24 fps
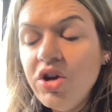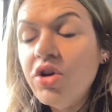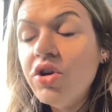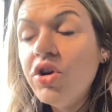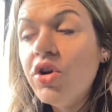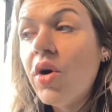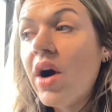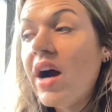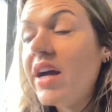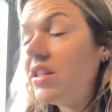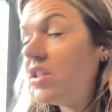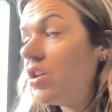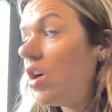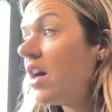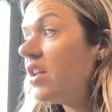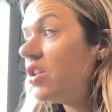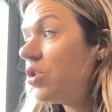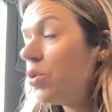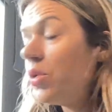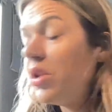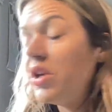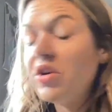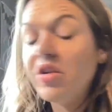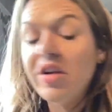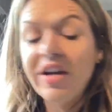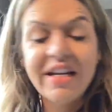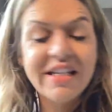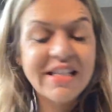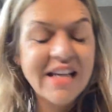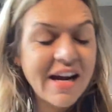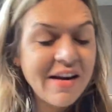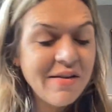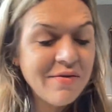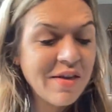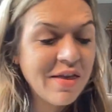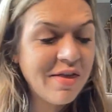No, no, I totally agree because
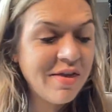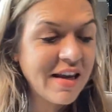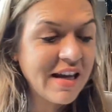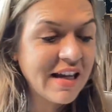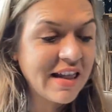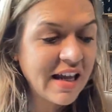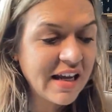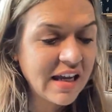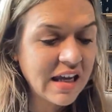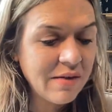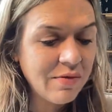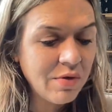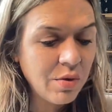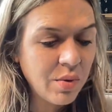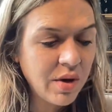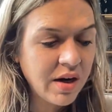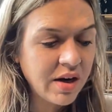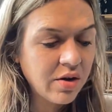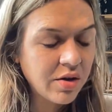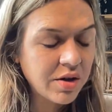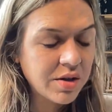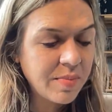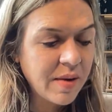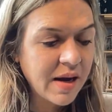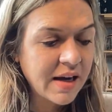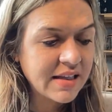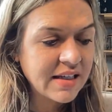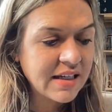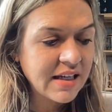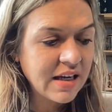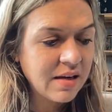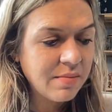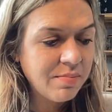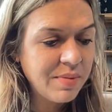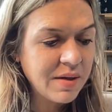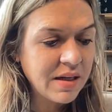I even think, like, even when it goes back to,
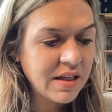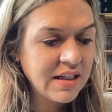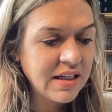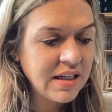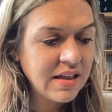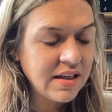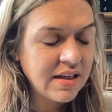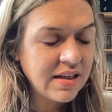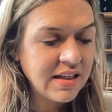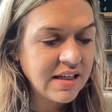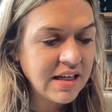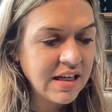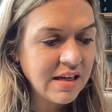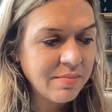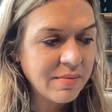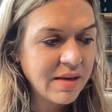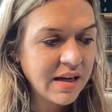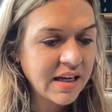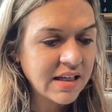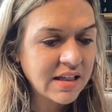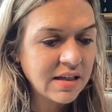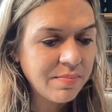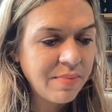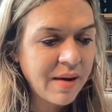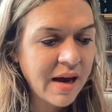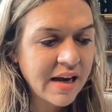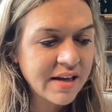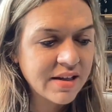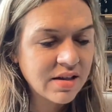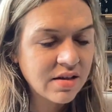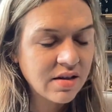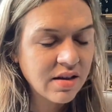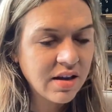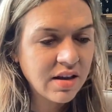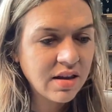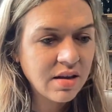like, building the team, like, as a
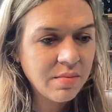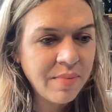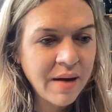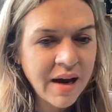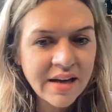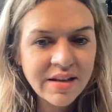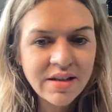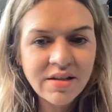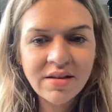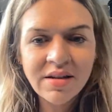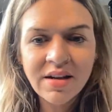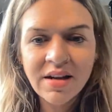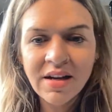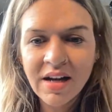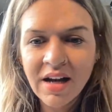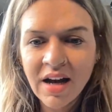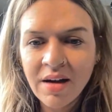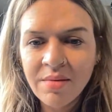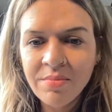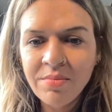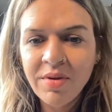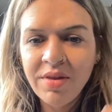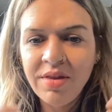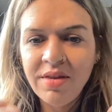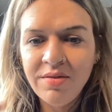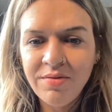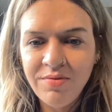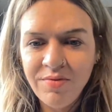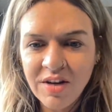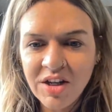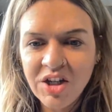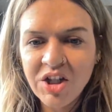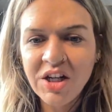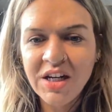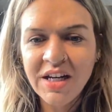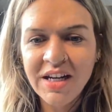pastor, like, the pastor can come with the
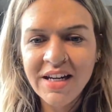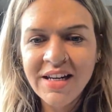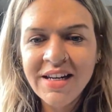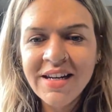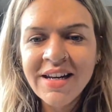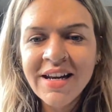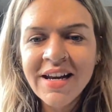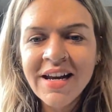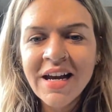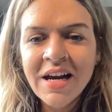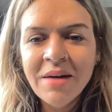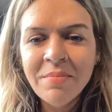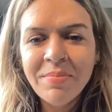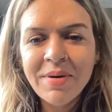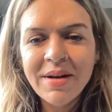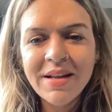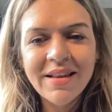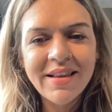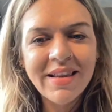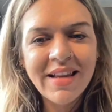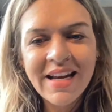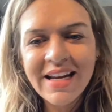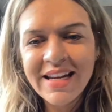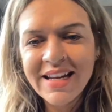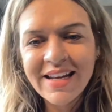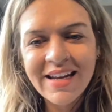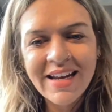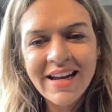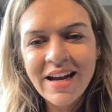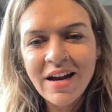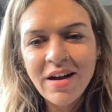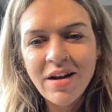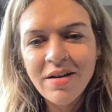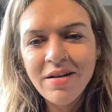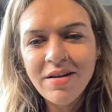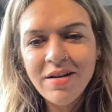vision, but, like,
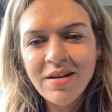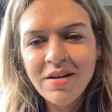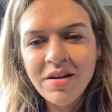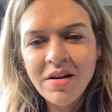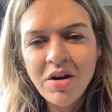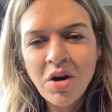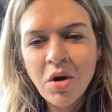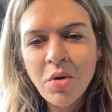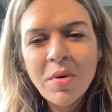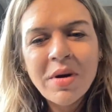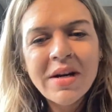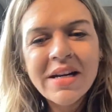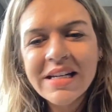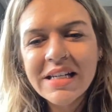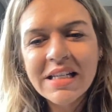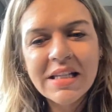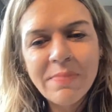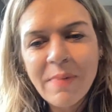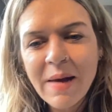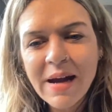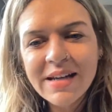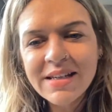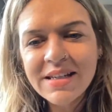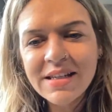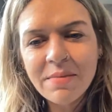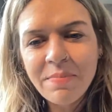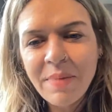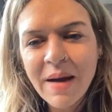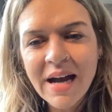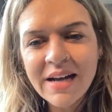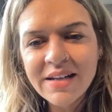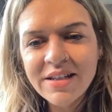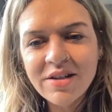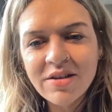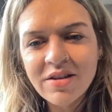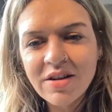no one expects the
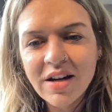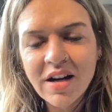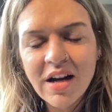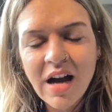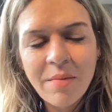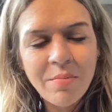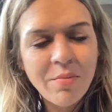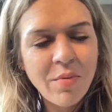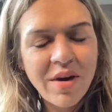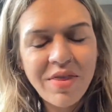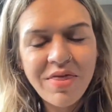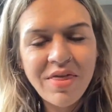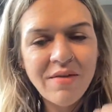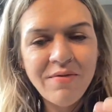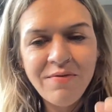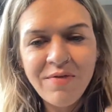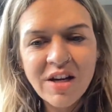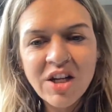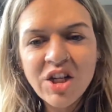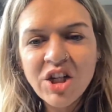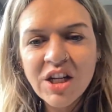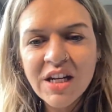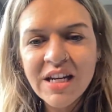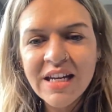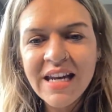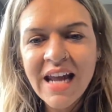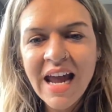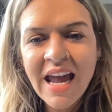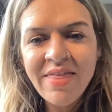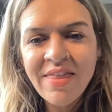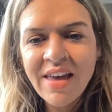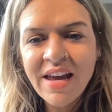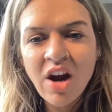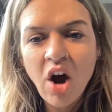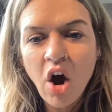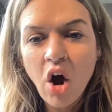pastor to come with the vision
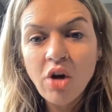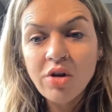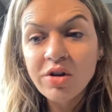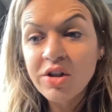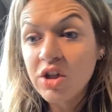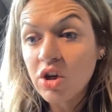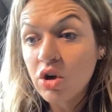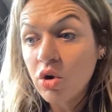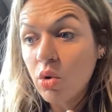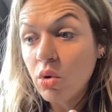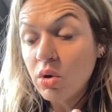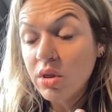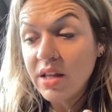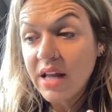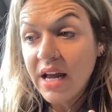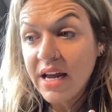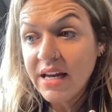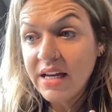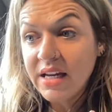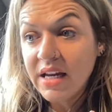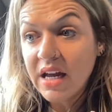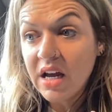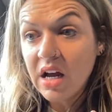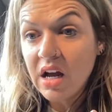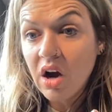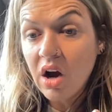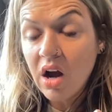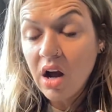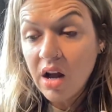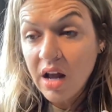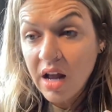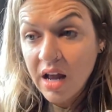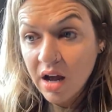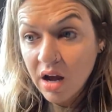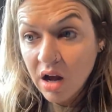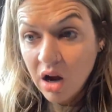and then also, like,
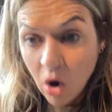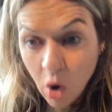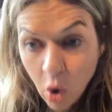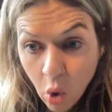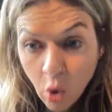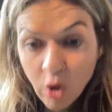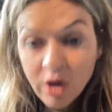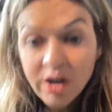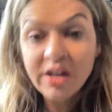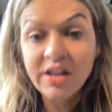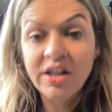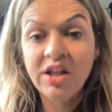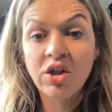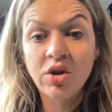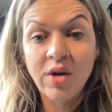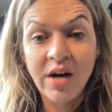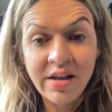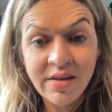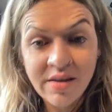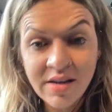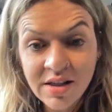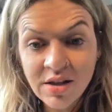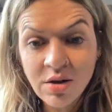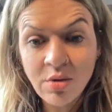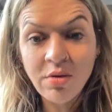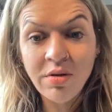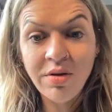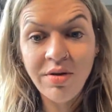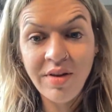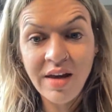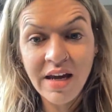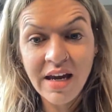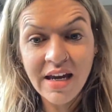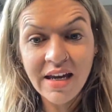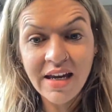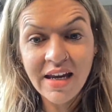orchestrate this whole
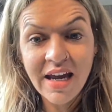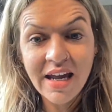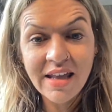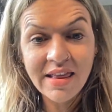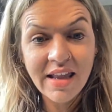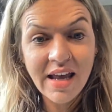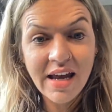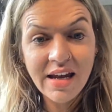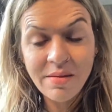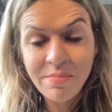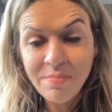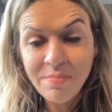thing and, like,